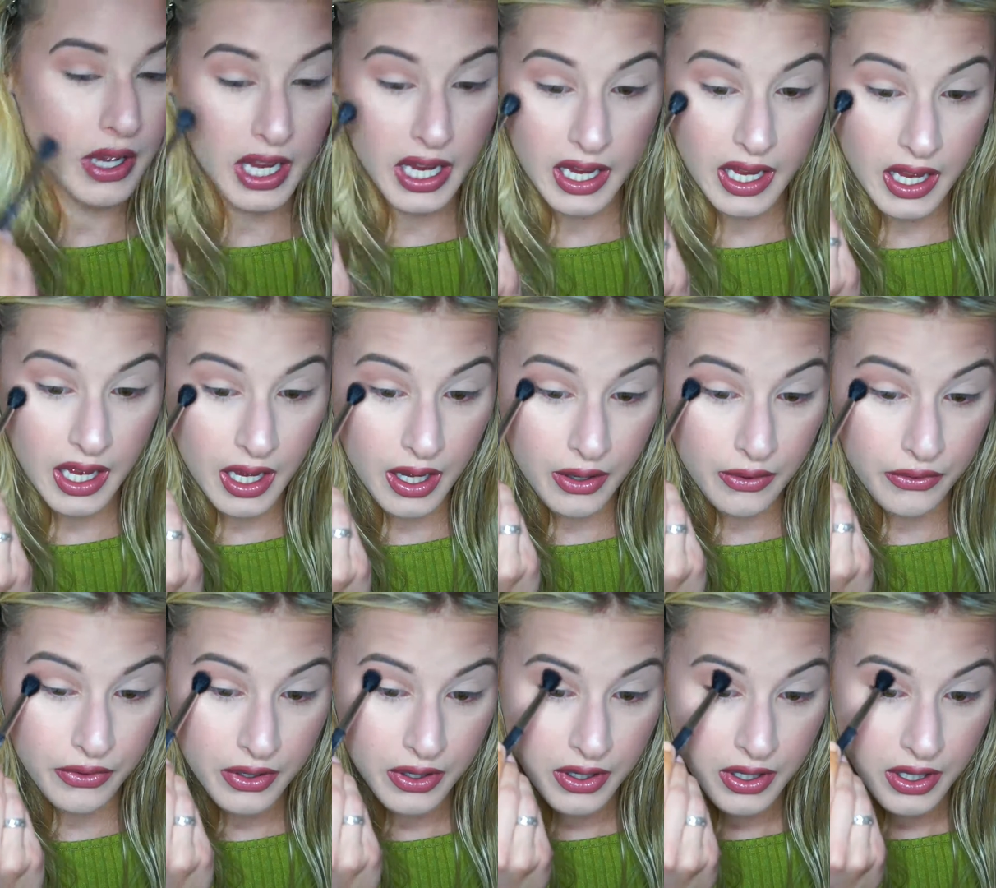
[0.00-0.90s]
I
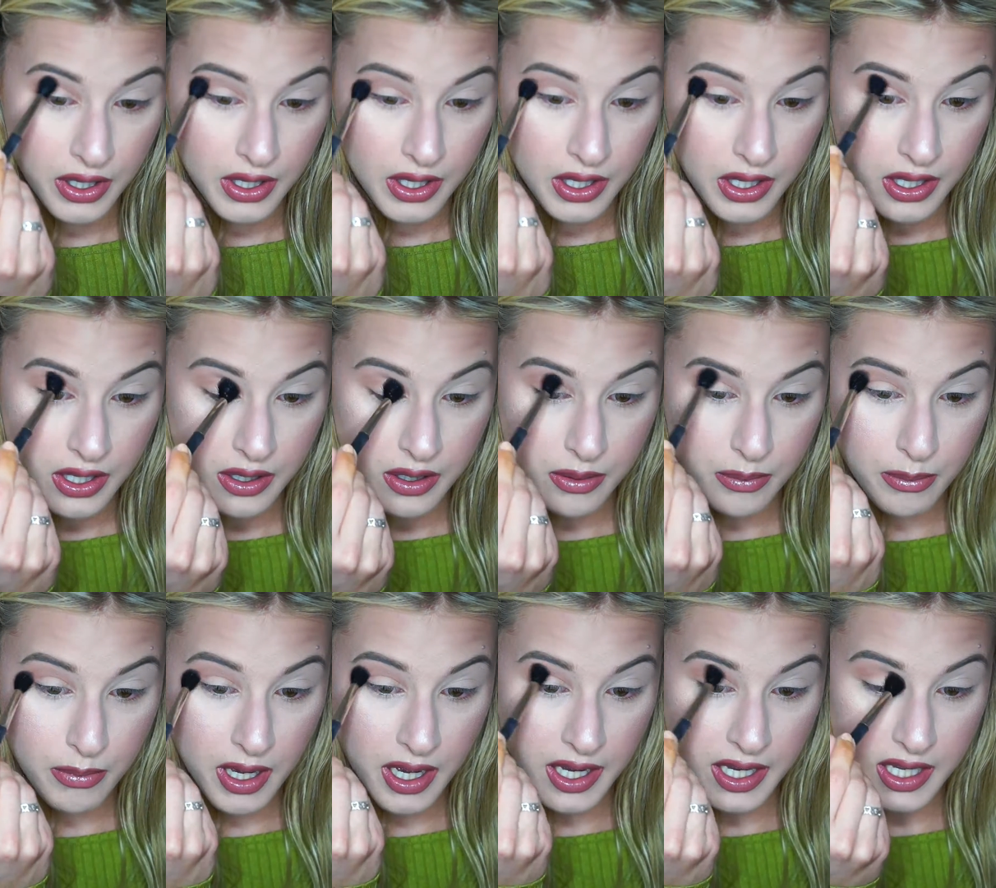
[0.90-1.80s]
have
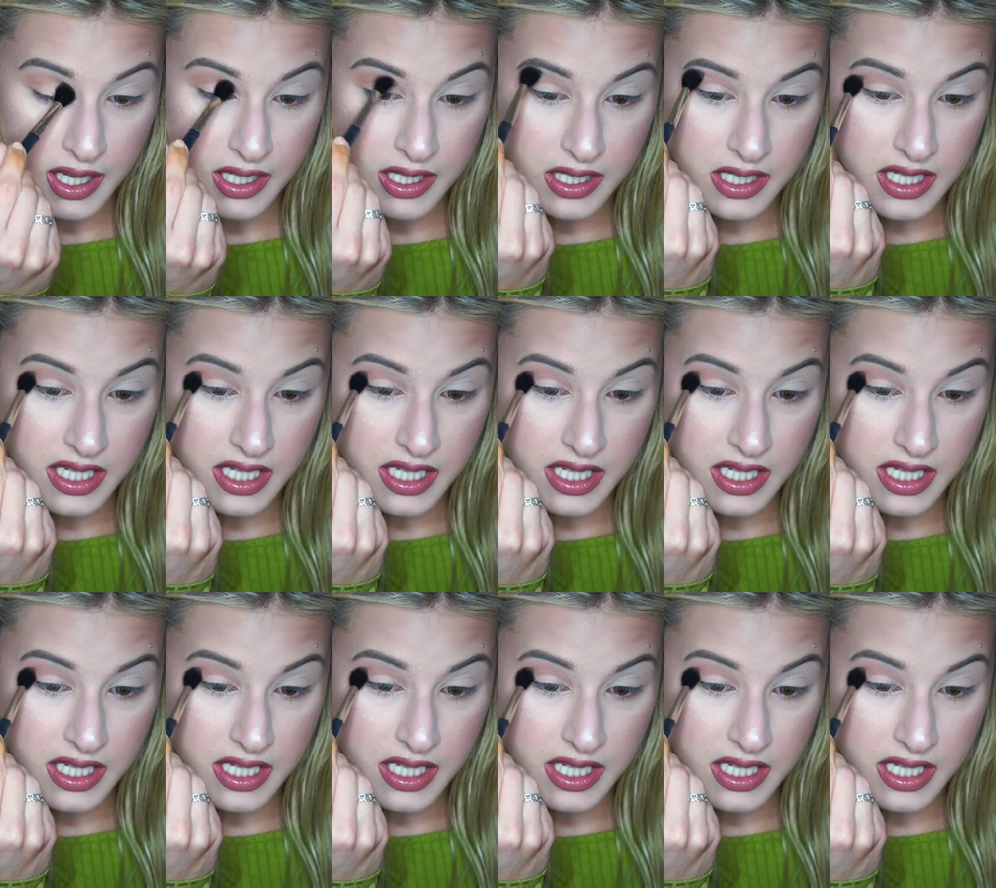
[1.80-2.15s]
my